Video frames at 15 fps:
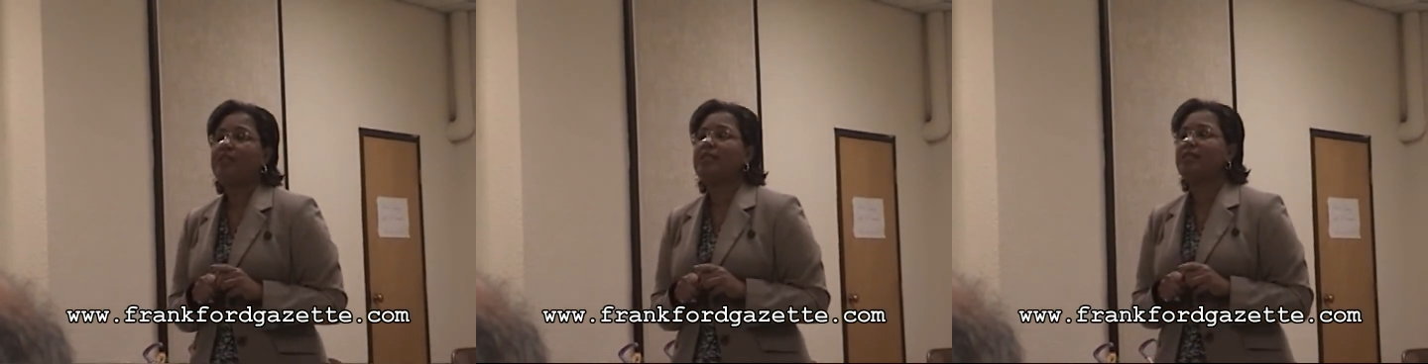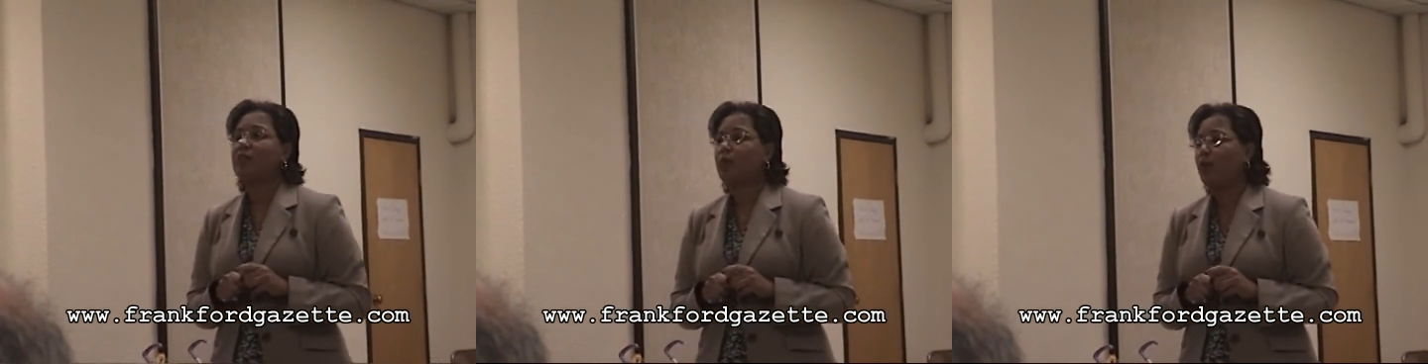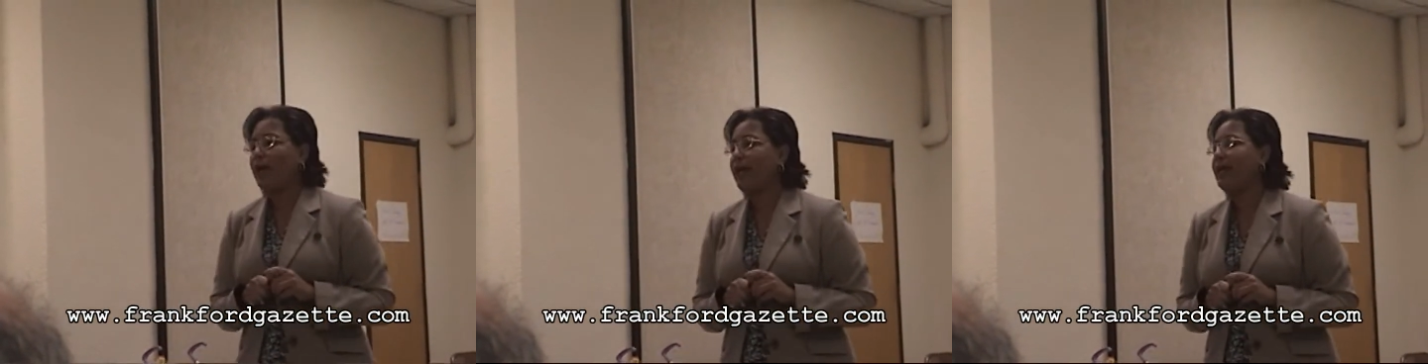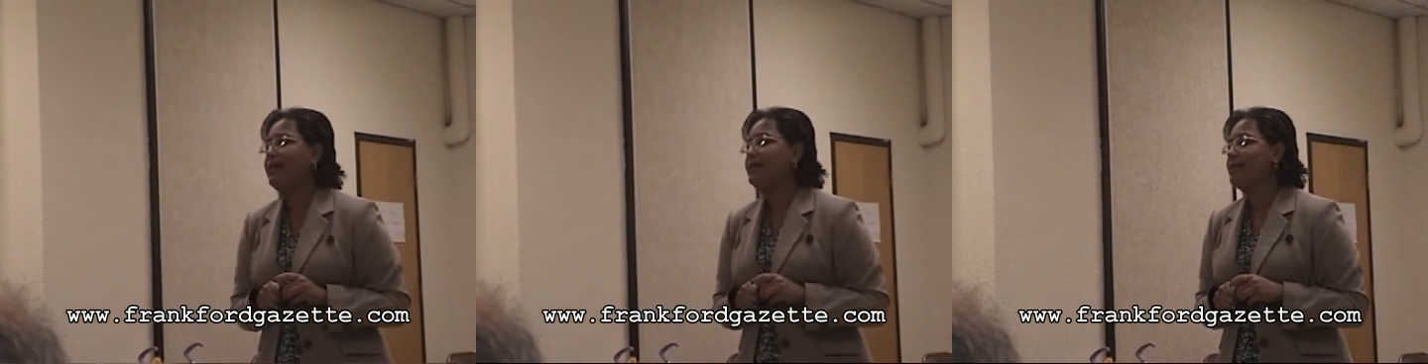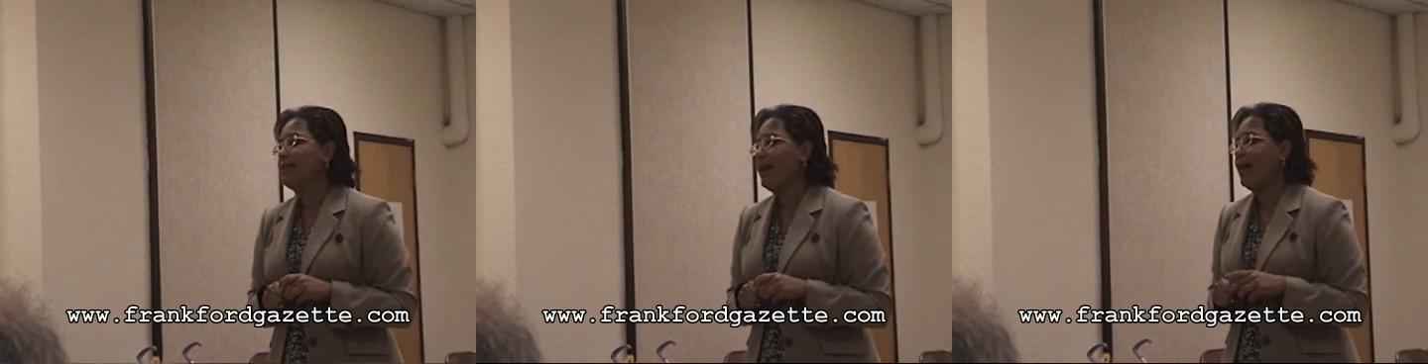this is a way
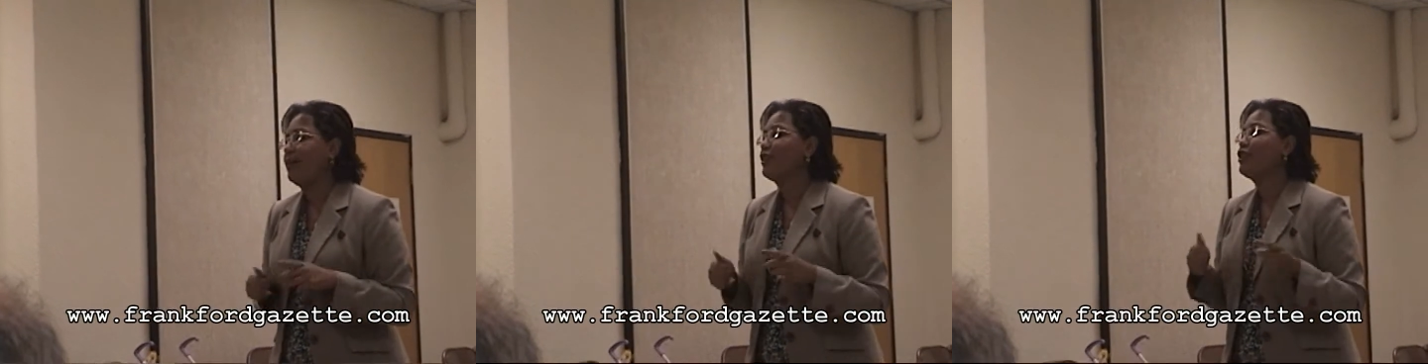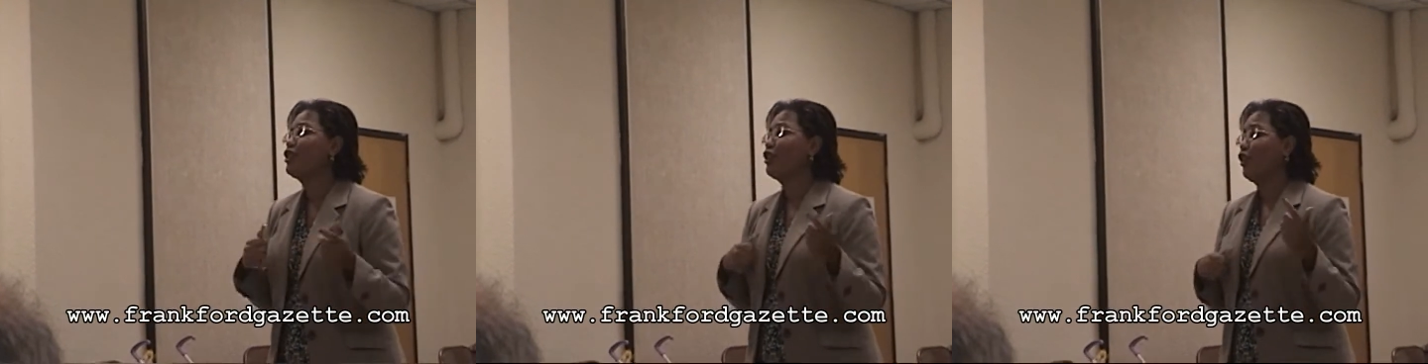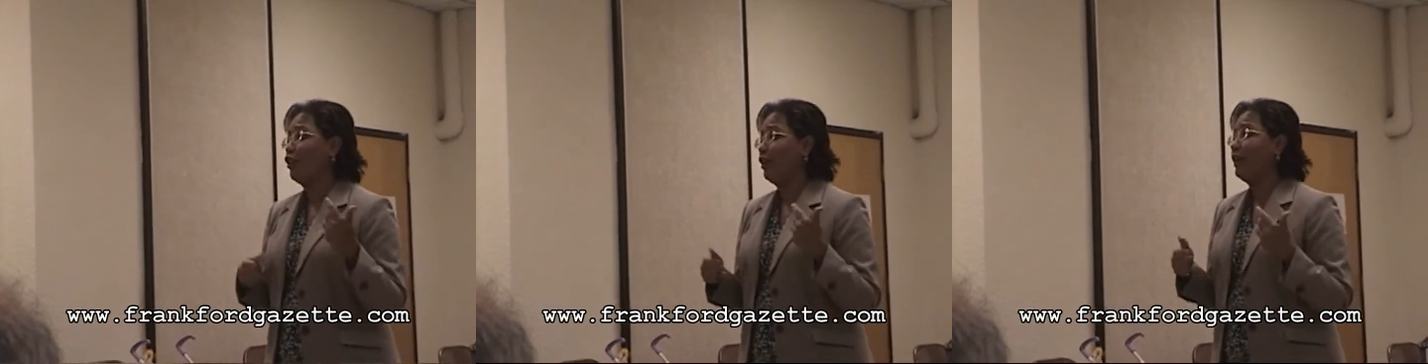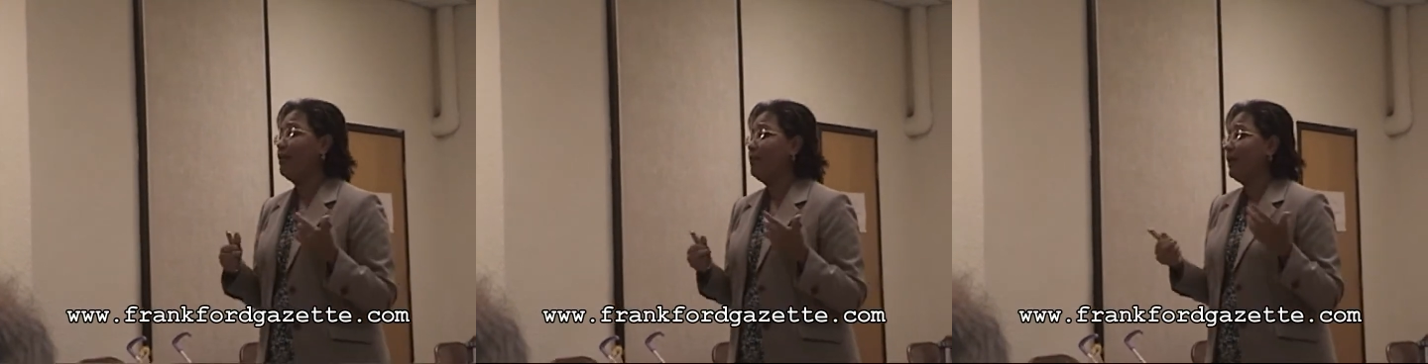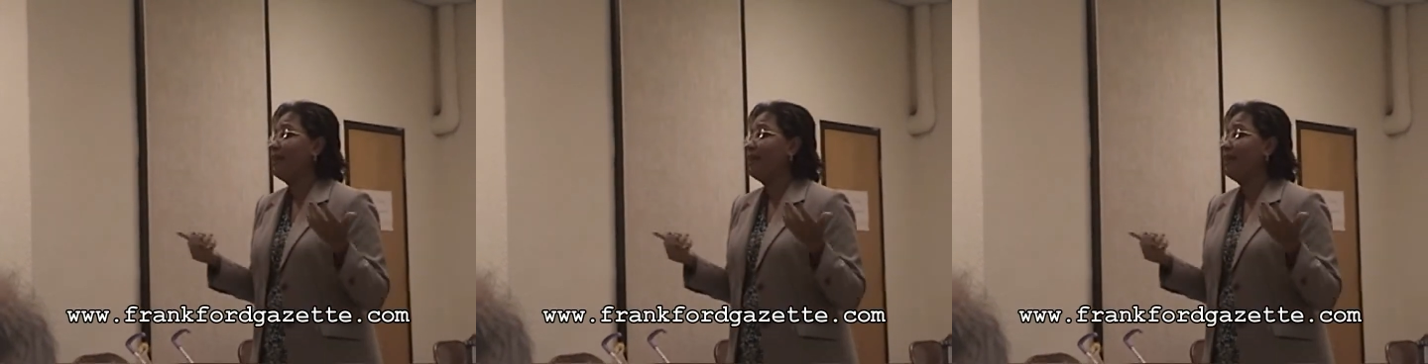he's kind of skirting